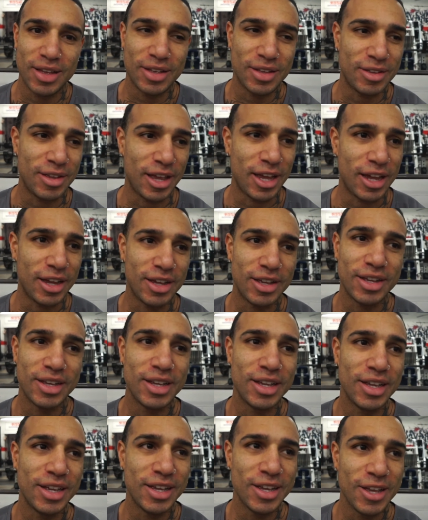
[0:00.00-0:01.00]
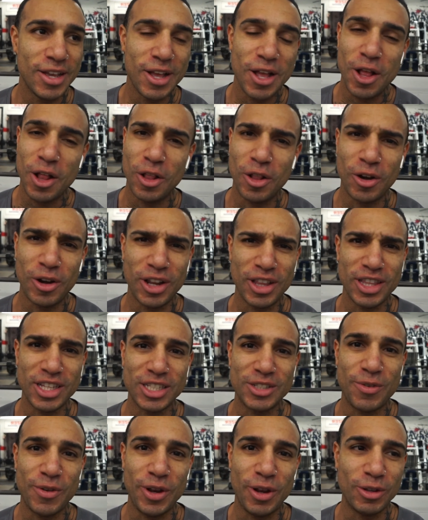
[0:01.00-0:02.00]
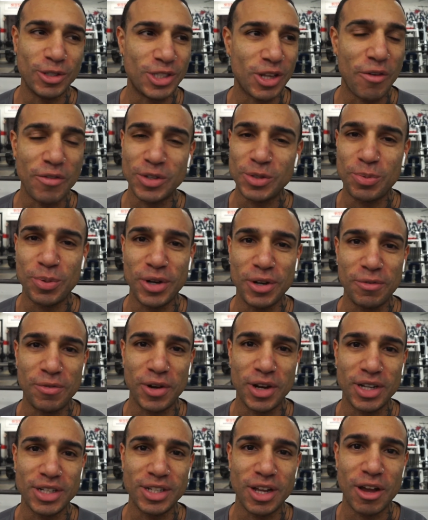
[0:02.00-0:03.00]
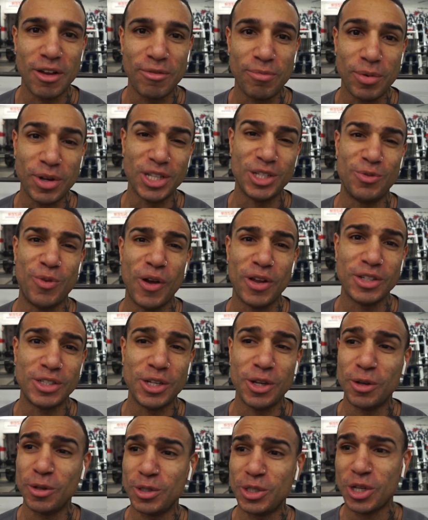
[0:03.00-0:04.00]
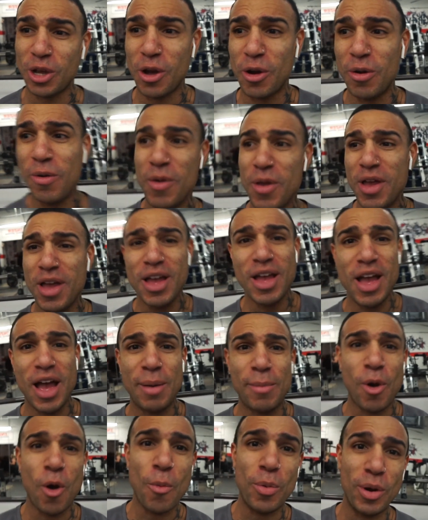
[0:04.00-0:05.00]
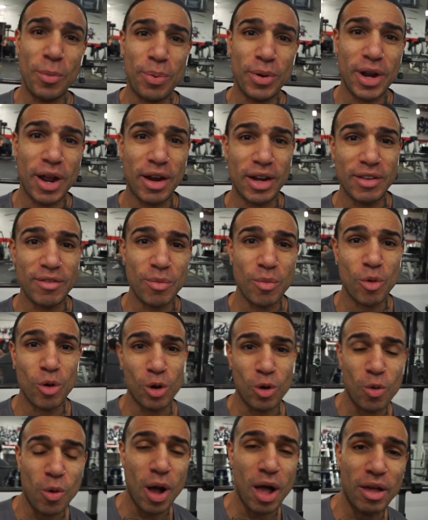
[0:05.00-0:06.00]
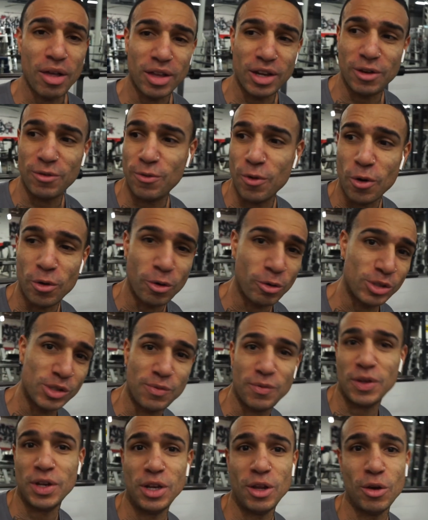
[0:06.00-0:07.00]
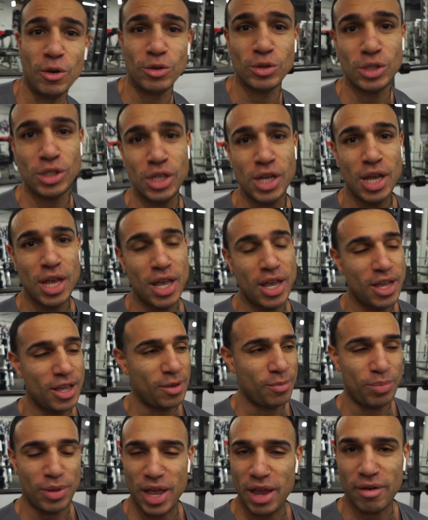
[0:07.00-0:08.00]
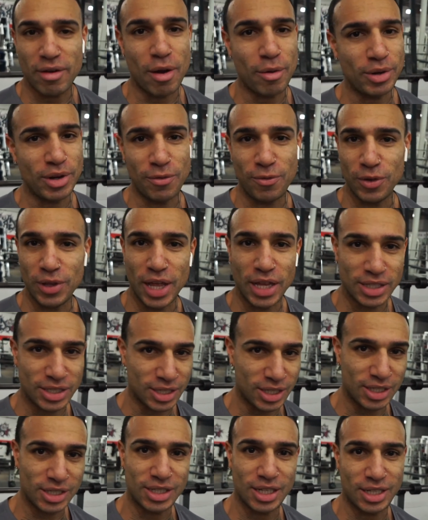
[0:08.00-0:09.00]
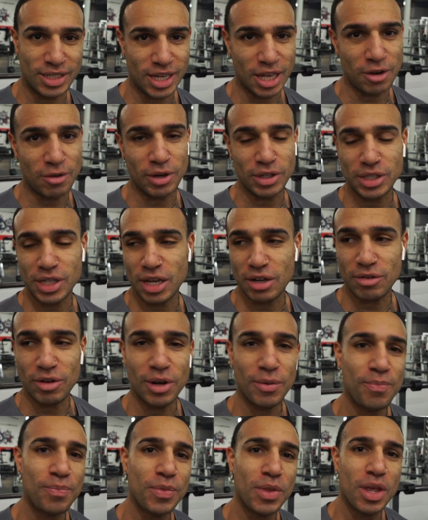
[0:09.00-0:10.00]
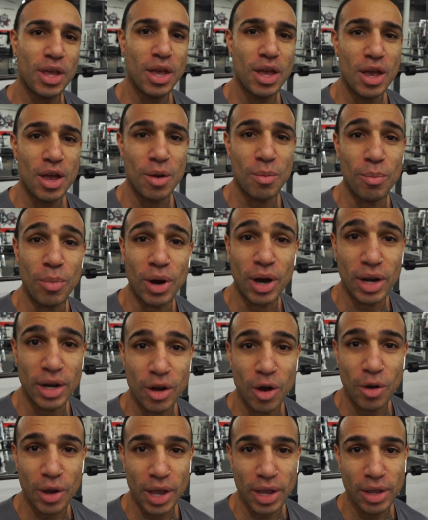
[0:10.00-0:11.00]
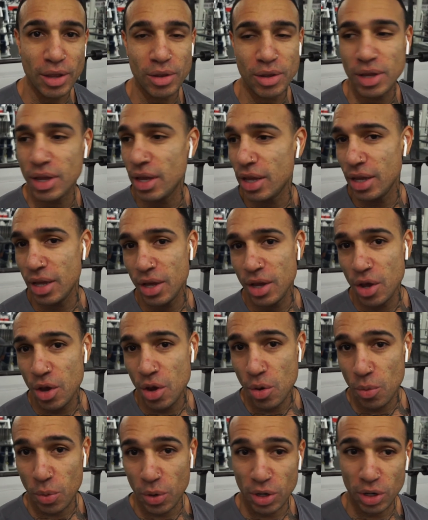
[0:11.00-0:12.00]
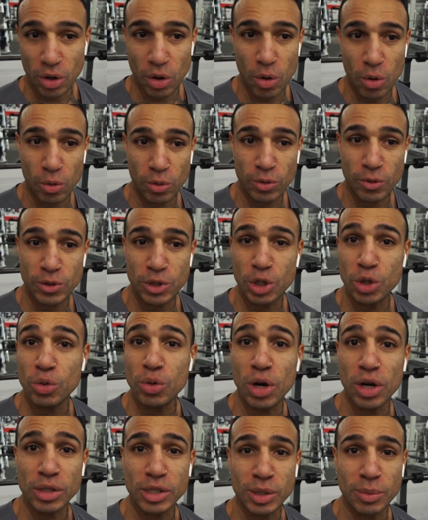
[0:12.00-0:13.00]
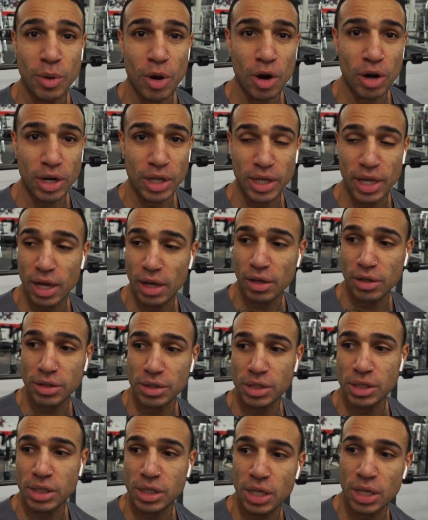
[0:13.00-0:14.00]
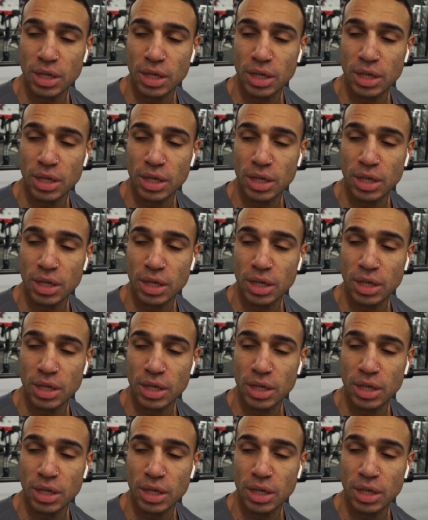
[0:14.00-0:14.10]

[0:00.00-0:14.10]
yeah, learning this video stuff is pretty freaking tough, but it's fun too. So I'm hoping to put out even more quality photos and videos, playing around with different lenses, etc., etc. But okay, we're gonna go to some RDLs,